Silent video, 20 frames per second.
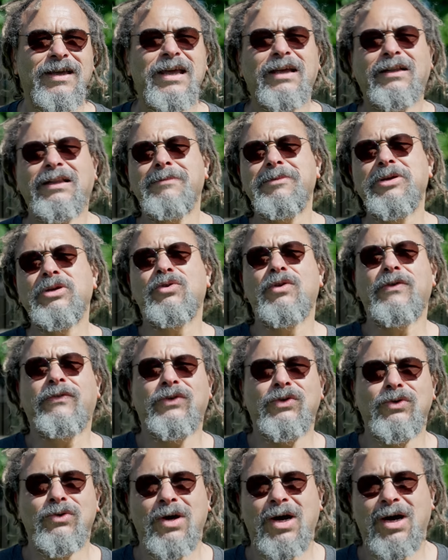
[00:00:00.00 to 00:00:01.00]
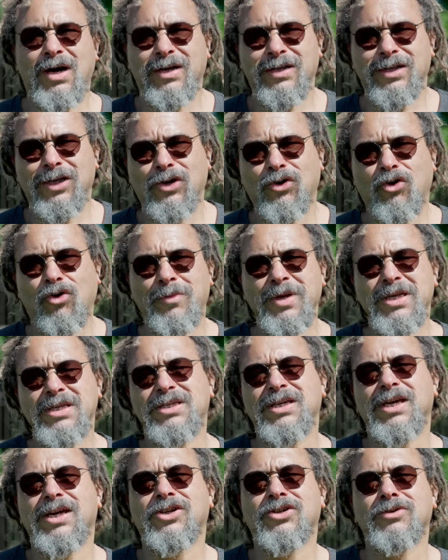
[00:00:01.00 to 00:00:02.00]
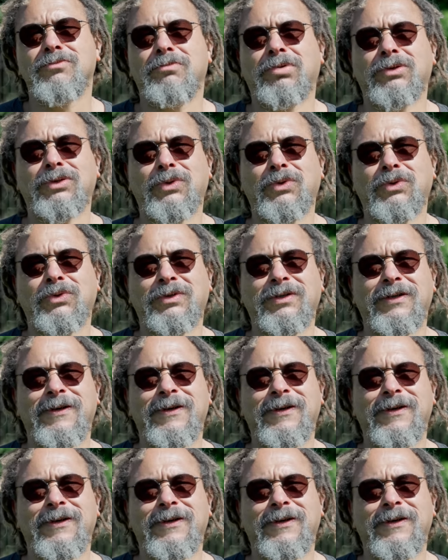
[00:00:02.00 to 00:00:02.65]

Let me know if you are in the comment section below.